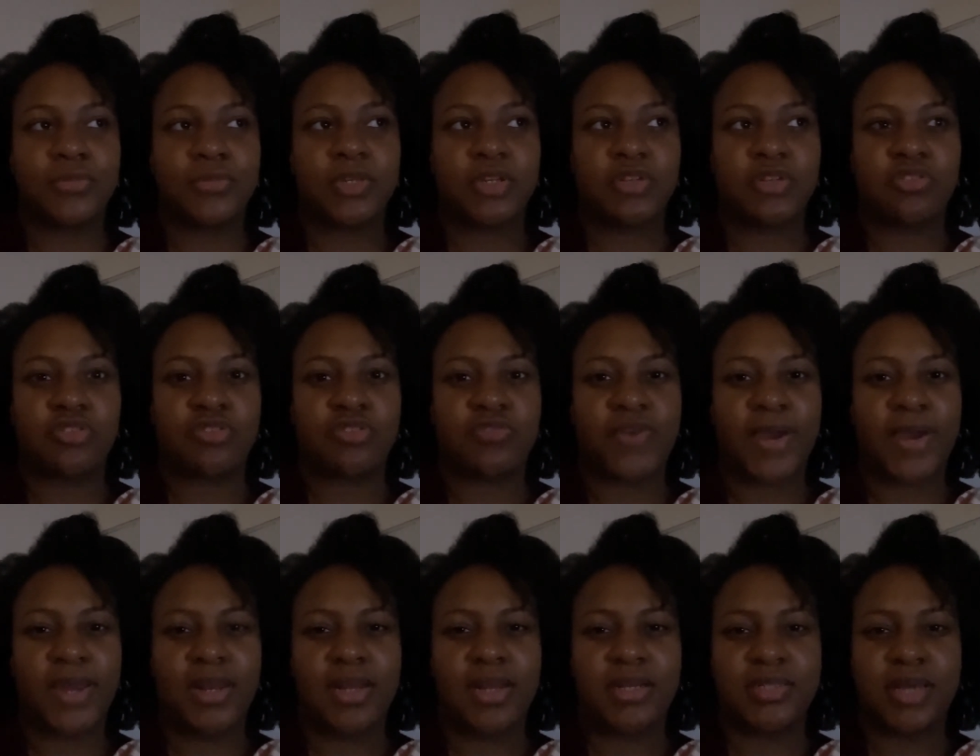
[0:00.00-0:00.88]
just
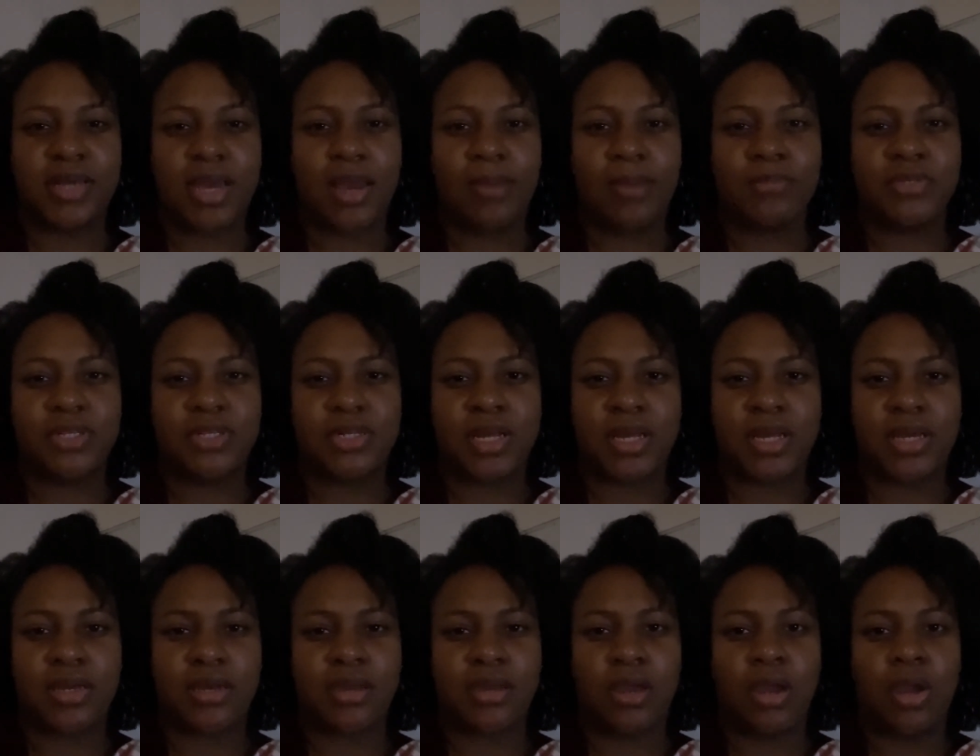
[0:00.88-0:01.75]
finding time to like
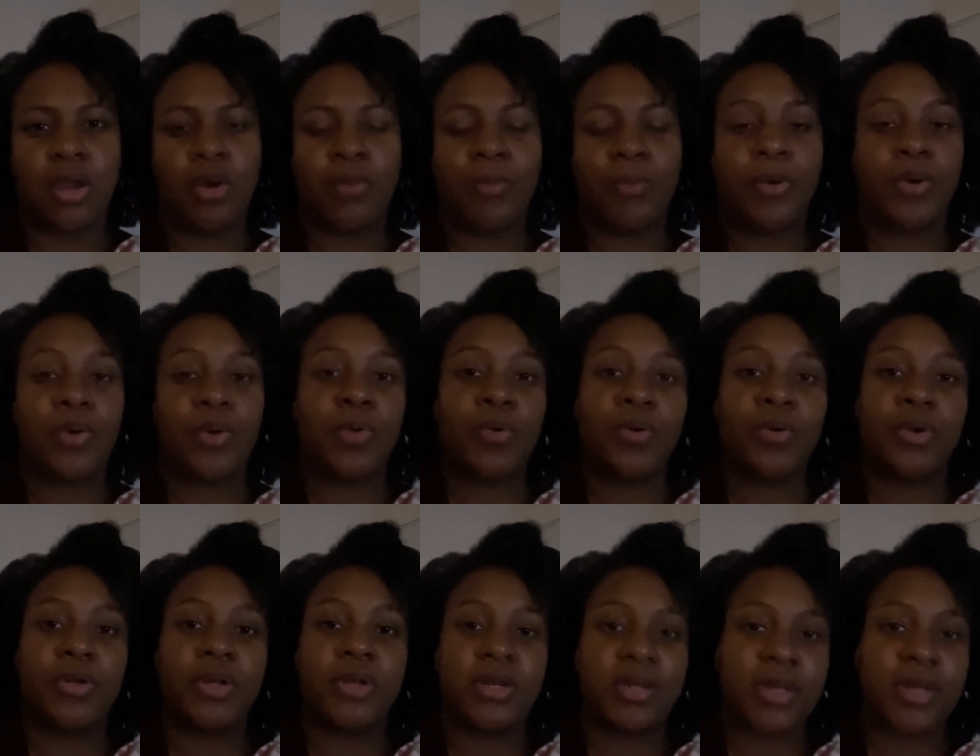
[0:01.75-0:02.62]

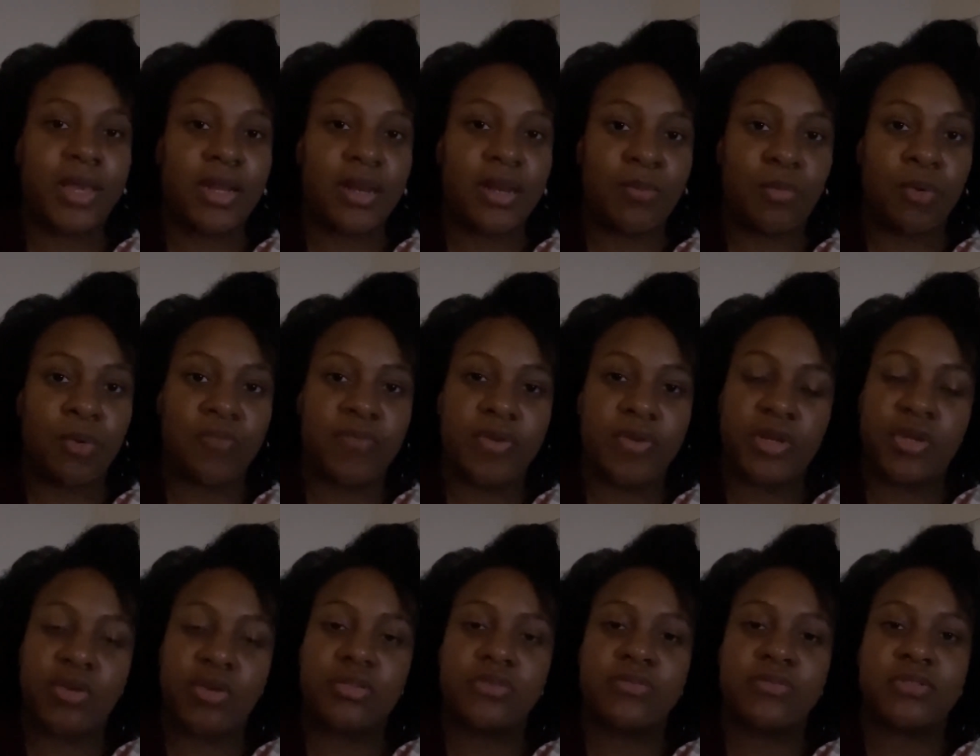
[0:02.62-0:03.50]
record and edit more
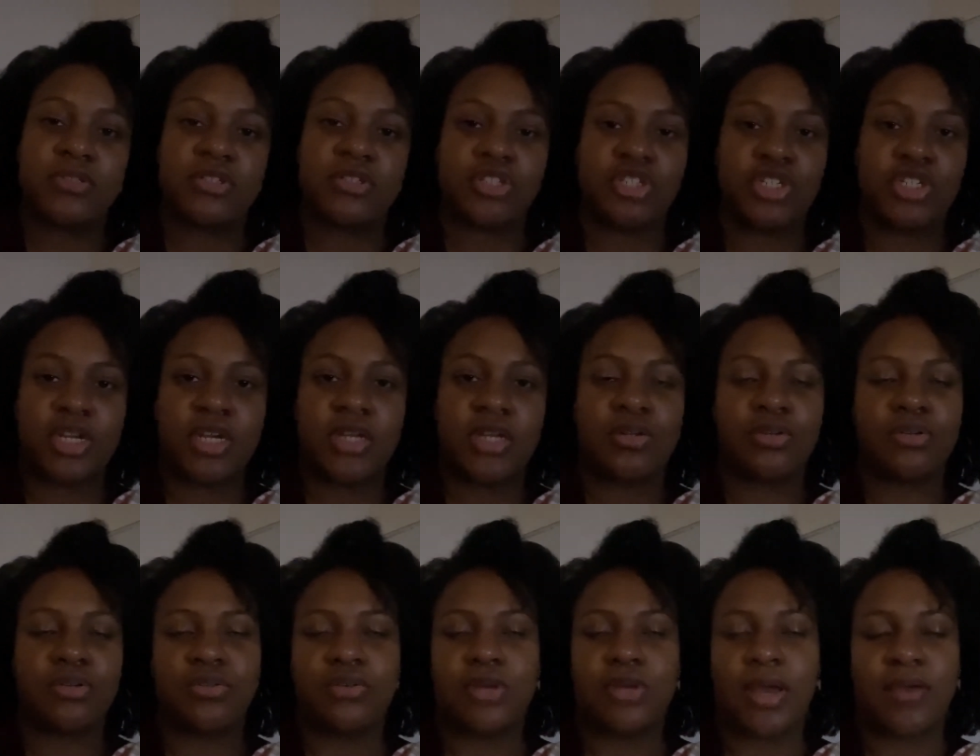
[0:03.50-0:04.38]
videos for this
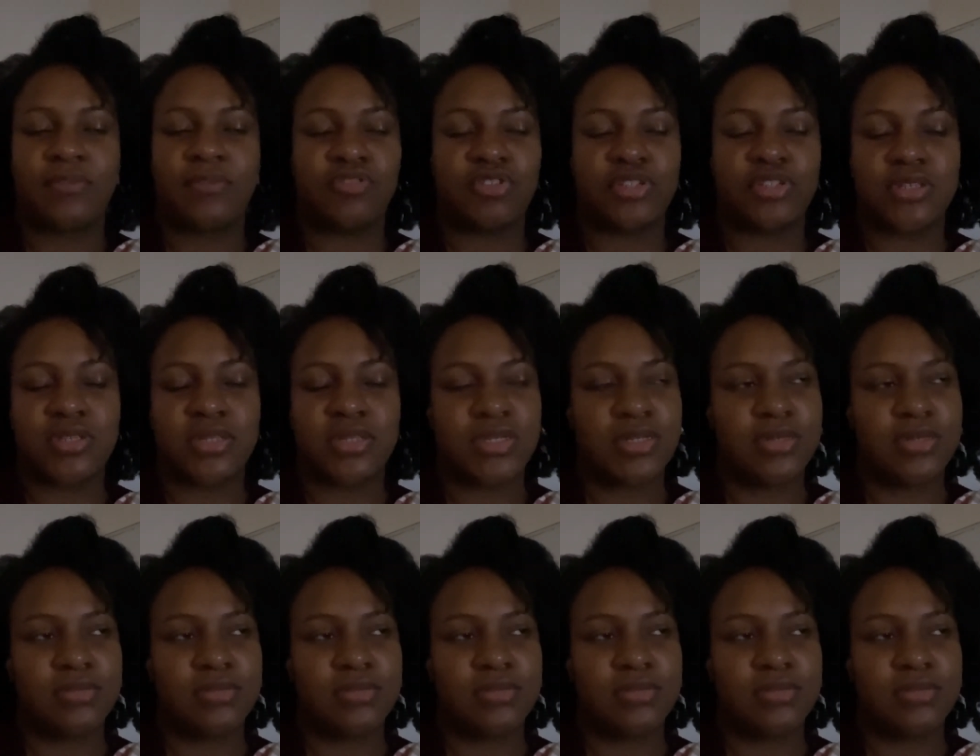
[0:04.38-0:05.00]
channel. I've just